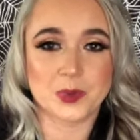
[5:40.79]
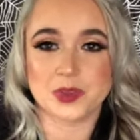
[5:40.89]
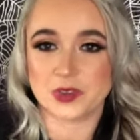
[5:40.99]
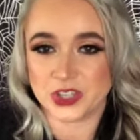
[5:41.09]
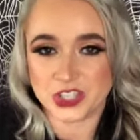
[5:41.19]

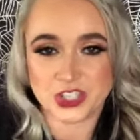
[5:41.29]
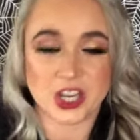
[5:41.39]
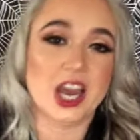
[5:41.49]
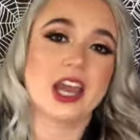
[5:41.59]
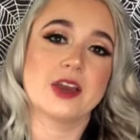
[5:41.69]
was very
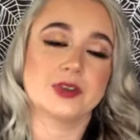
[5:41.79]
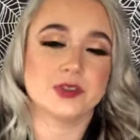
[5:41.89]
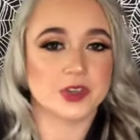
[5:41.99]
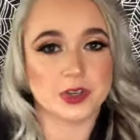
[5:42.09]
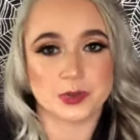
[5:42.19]
shy. I was
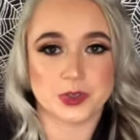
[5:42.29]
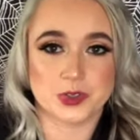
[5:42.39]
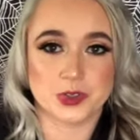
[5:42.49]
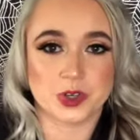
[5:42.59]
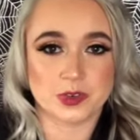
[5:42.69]
very
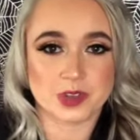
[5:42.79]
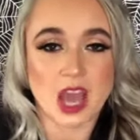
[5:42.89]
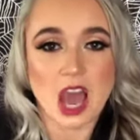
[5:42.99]
reserved.